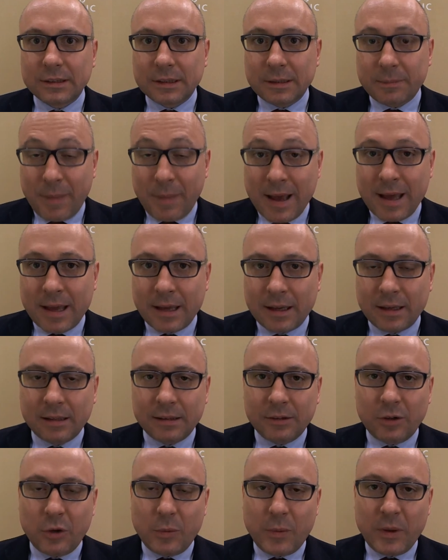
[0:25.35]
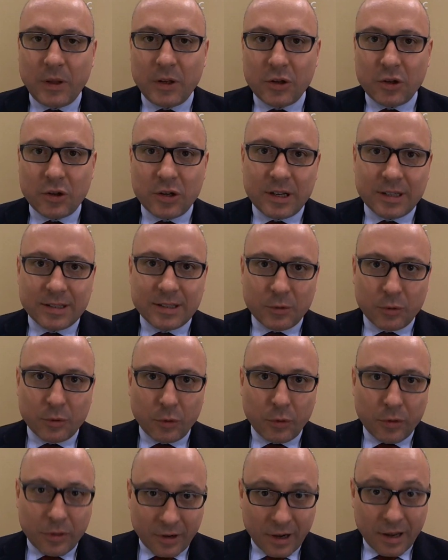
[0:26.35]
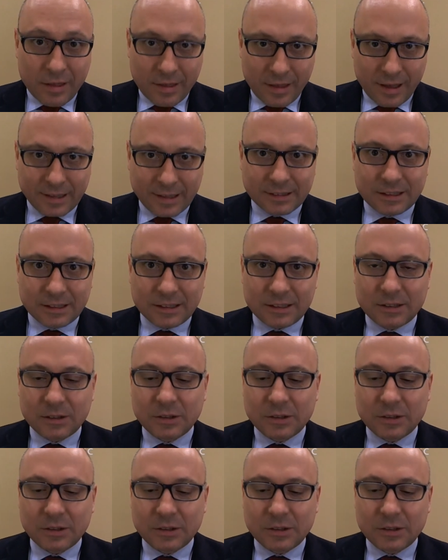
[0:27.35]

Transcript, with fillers: in my opinion, needs to do three things.